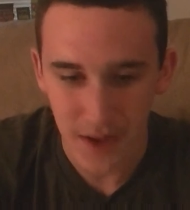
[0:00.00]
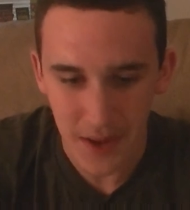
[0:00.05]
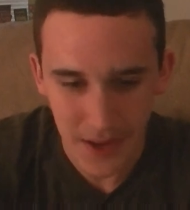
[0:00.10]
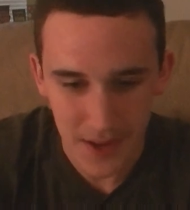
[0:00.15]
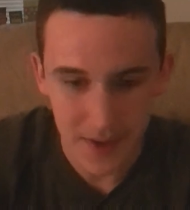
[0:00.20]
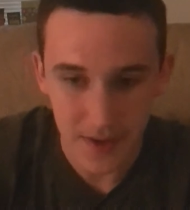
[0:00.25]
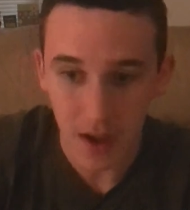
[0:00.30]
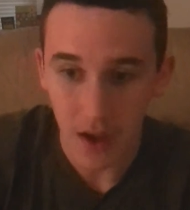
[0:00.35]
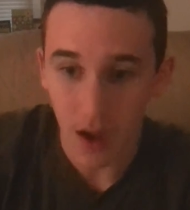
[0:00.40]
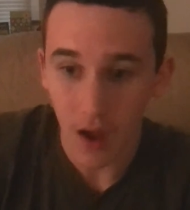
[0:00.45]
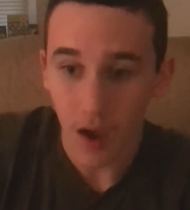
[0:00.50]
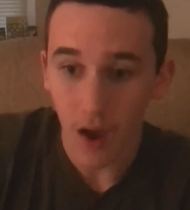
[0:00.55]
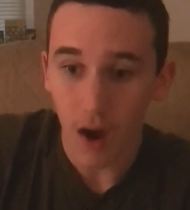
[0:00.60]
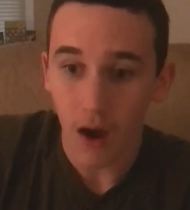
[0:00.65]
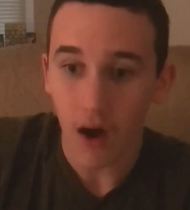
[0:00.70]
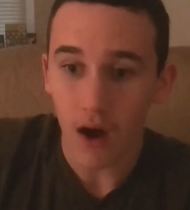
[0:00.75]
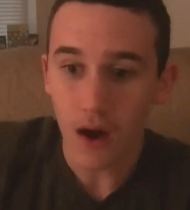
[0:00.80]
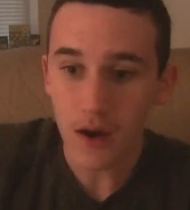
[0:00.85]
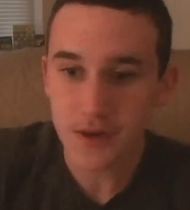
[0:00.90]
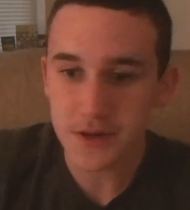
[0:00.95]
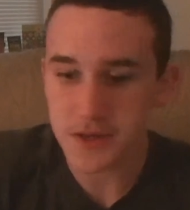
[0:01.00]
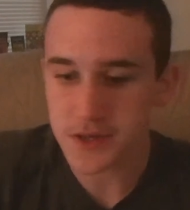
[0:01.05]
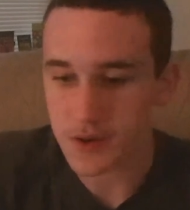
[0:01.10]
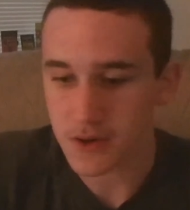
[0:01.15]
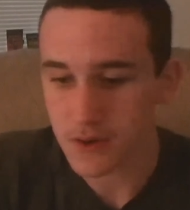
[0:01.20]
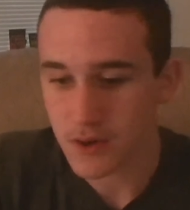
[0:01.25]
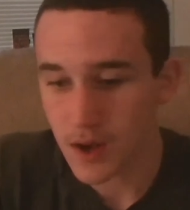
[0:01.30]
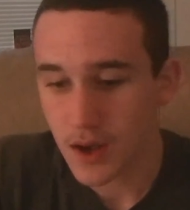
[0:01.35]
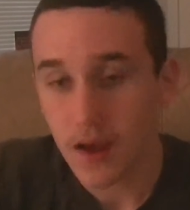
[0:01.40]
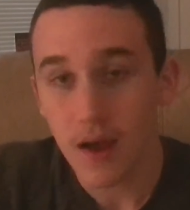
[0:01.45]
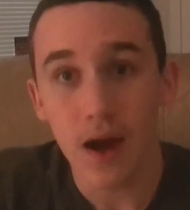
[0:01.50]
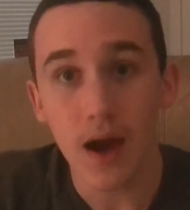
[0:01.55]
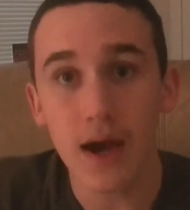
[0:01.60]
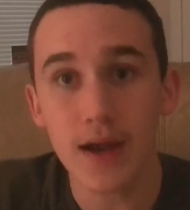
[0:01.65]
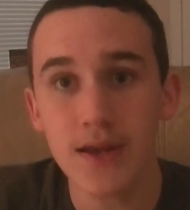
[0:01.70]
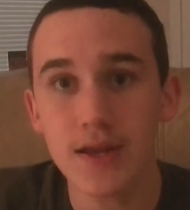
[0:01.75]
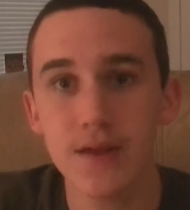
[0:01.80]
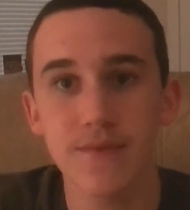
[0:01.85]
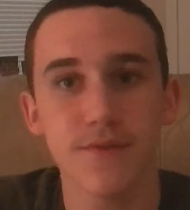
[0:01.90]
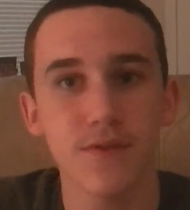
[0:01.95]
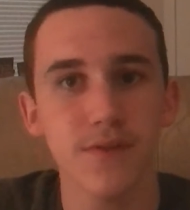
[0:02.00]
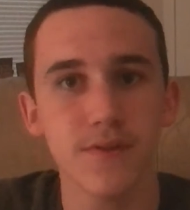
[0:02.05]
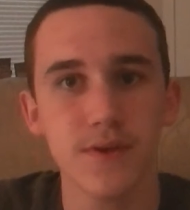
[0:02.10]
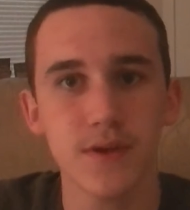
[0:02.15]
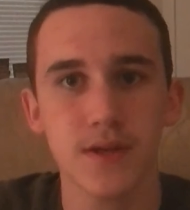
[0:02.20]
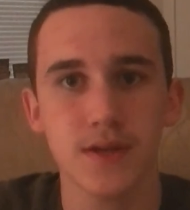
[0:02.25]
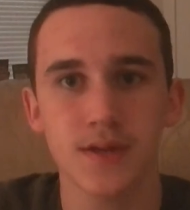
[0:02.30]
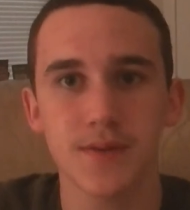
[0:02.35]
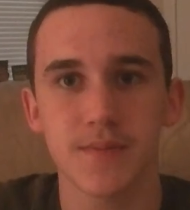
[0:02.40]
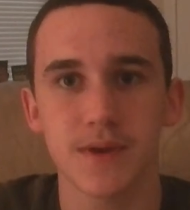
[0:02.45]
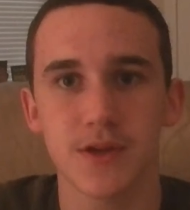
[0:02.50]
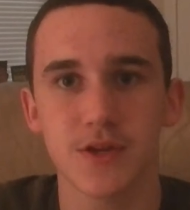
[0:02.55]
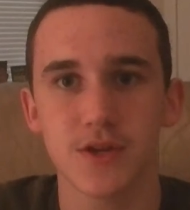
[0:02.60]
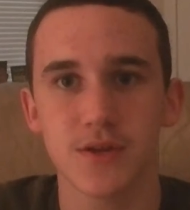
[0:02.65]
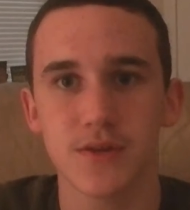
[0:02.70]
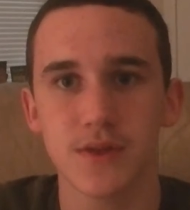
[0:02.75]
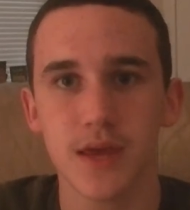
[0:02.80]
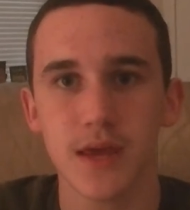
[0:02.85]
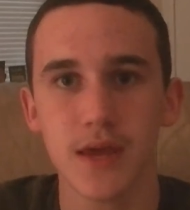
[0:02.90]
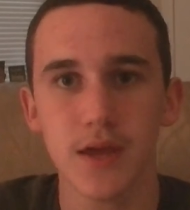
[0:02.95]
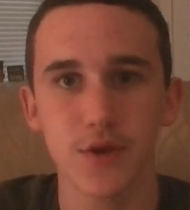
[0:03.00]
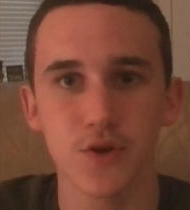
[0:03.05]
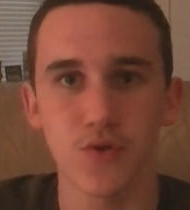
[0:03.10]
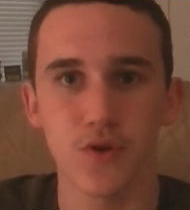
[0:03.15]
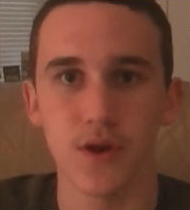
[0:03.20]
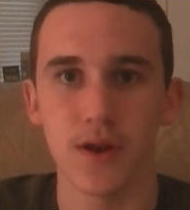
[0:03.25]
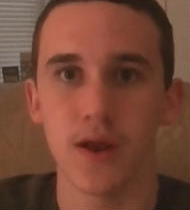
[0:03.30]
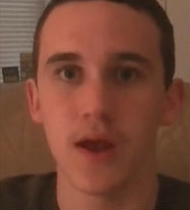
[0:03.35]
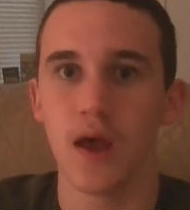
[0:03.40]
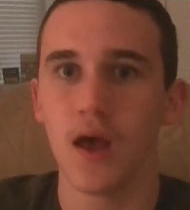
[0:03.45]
And also, I didn't even think to mention the android.